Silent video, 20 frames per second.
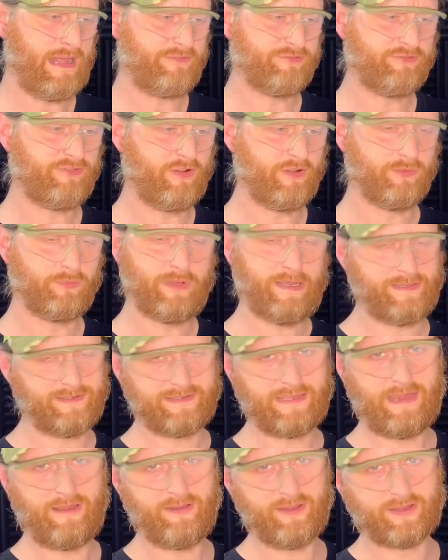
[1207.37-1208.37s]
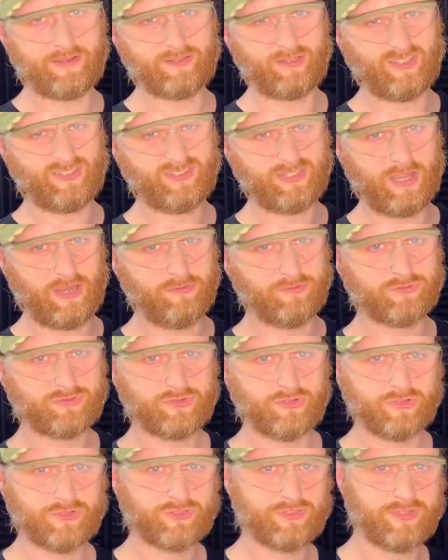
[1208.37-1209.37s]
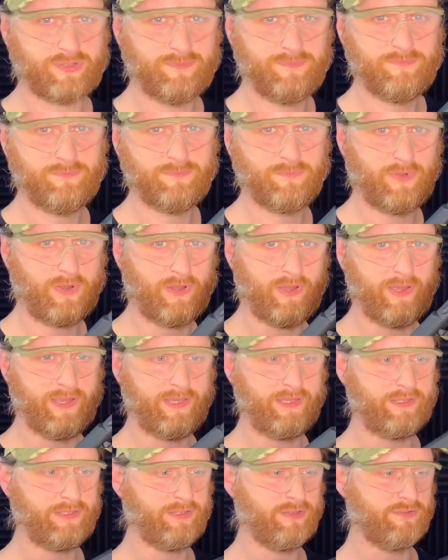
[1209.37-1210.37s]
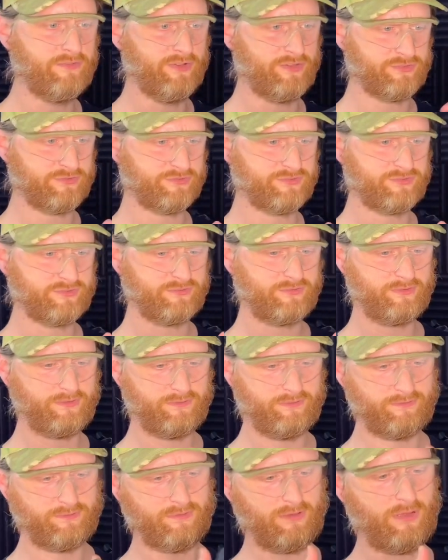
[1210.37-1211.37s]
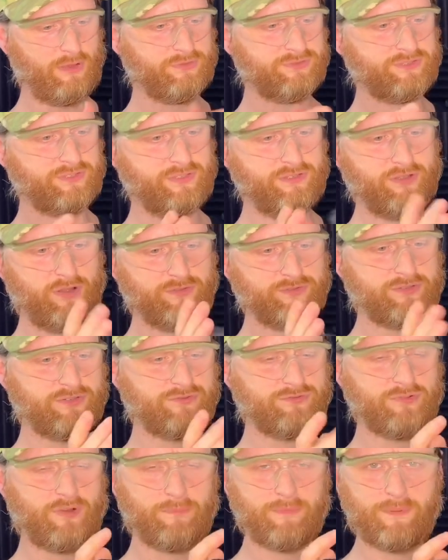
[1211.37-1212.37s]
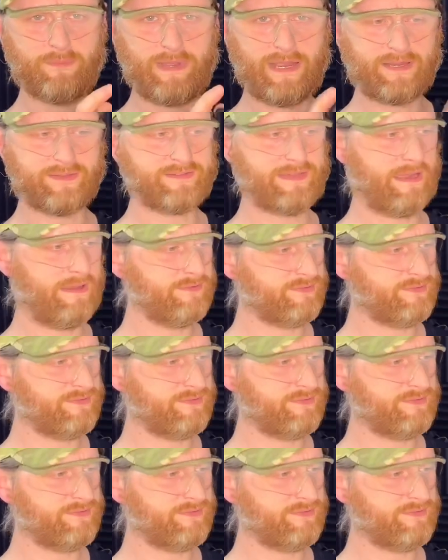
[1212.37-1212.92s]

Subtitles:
to find a way to carry it because I don't trust my universal holster not to drop the mags out.